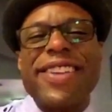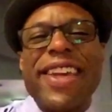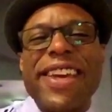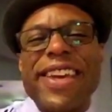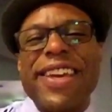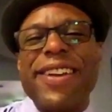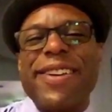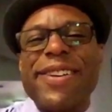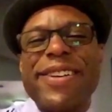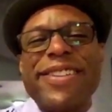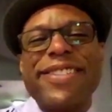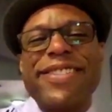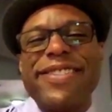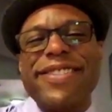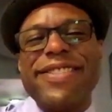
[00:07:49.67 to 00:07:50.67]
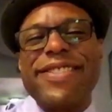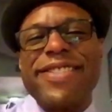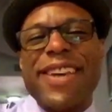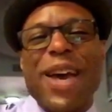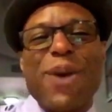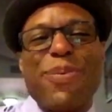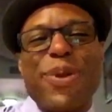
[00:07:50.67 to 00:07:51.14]
Like here in
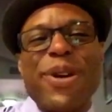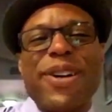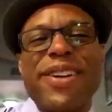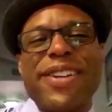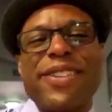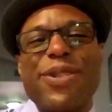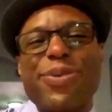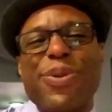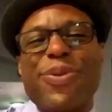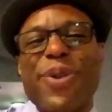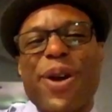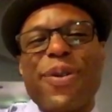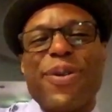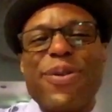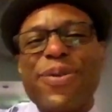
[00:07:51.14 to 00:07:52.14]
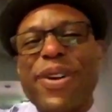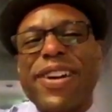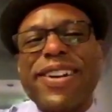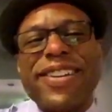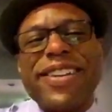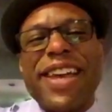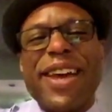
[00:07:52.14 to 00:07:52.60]
Tampa, it took me forever to
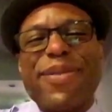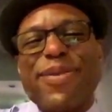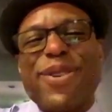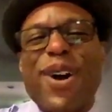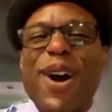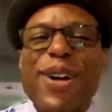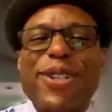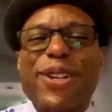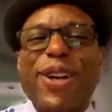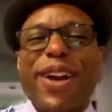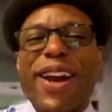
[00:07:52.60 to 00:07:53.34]
find a damn doctor,